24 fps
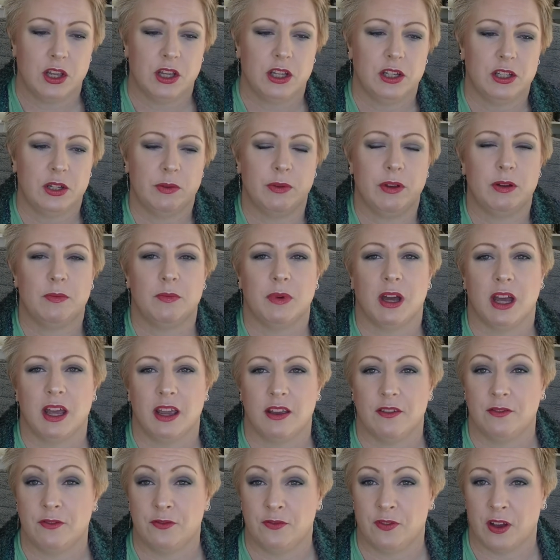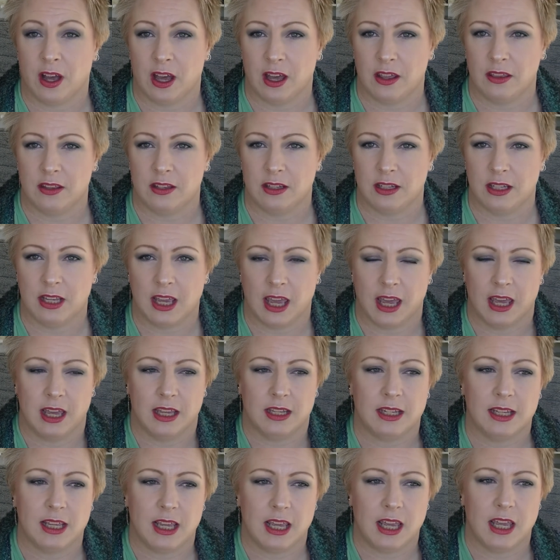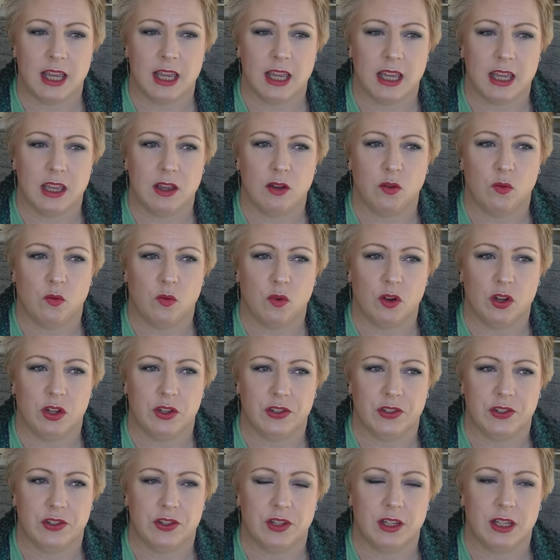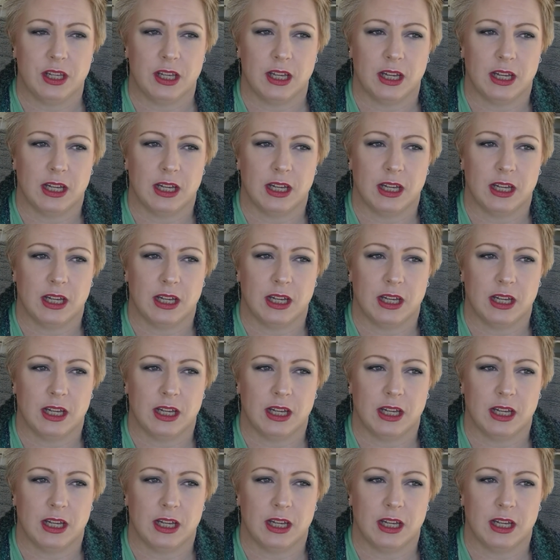So in my father's case, he was